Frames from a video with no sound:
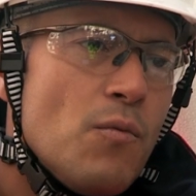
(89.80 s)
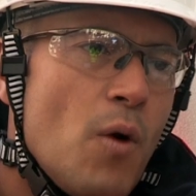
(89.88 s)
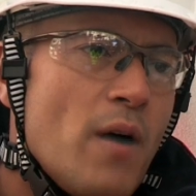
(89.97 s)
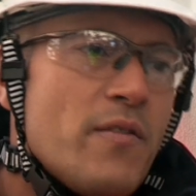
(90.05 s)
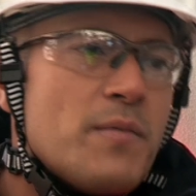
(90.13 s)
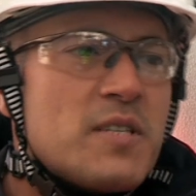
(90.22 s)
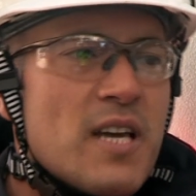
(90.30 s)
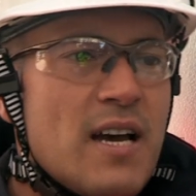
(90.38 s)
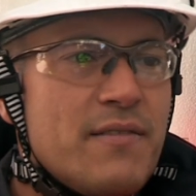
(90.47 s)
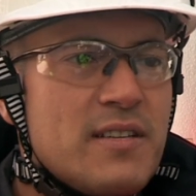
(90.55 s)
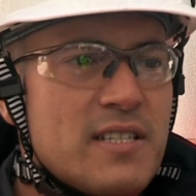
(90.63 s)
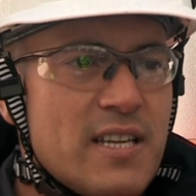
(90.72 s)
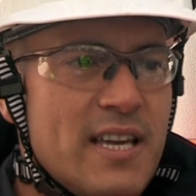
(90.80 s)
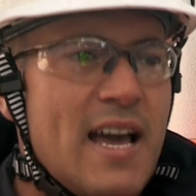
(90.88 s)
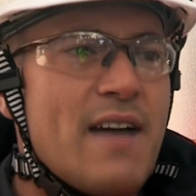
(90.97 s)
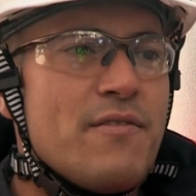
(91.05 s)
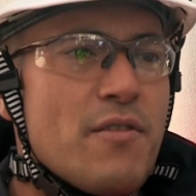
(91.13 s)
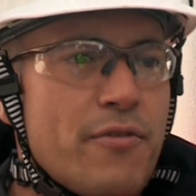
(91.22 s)
What I've observed is that you
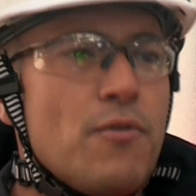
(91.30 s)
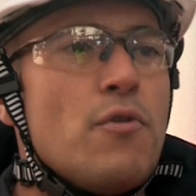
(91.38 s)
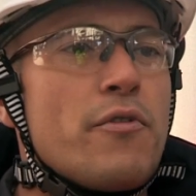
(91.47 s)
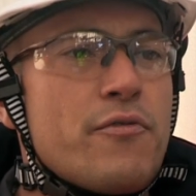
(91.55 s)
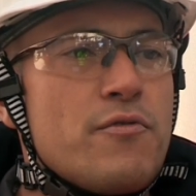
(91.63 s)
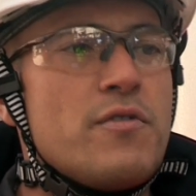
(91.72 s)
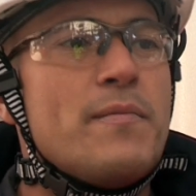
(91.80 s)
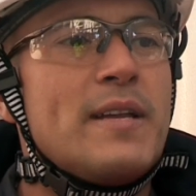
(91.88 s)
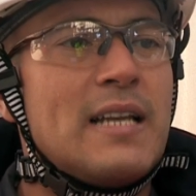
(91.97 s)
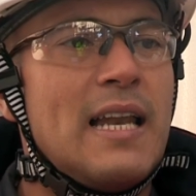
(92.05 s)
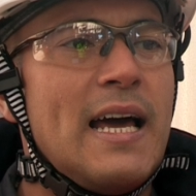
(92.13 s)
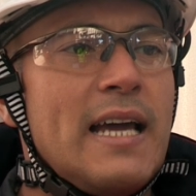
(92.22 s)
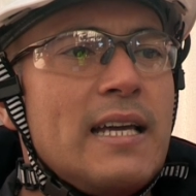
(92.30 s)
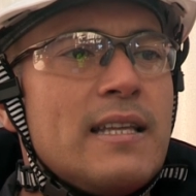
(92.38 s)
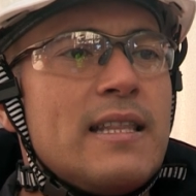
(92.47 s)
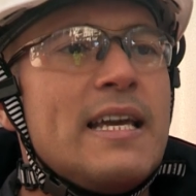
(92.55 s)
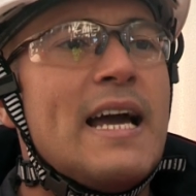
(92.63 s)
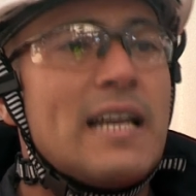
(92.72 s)
haven't thought through the middle A,
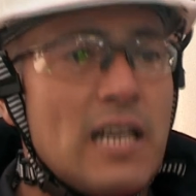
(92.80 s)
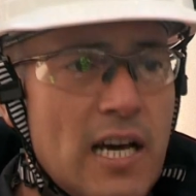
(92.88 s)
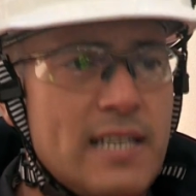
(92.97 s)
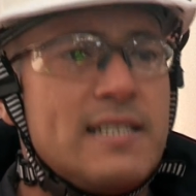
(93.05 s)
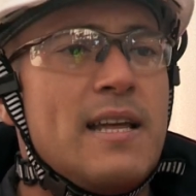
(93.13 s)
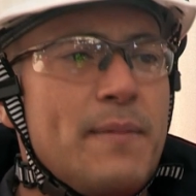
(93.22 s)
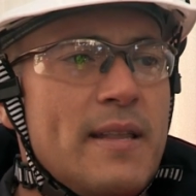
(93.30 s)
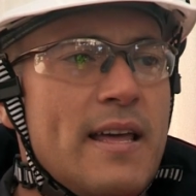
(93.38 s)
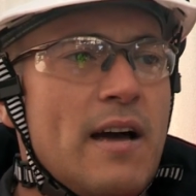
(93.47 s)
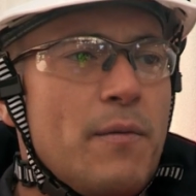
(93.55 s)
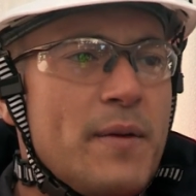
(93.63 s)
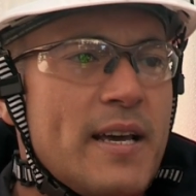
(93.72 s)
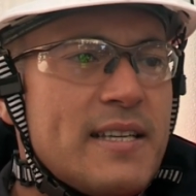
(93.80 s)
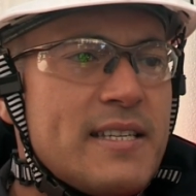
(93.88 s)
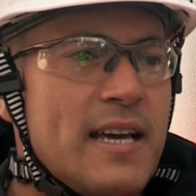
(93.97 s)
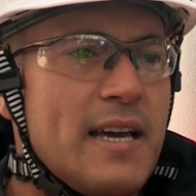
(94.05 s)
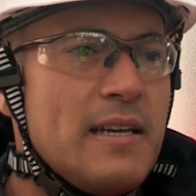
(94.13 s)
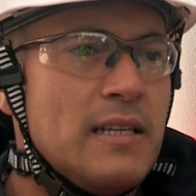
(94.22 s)
the analyse step in the
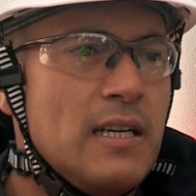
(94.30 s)
LPSA.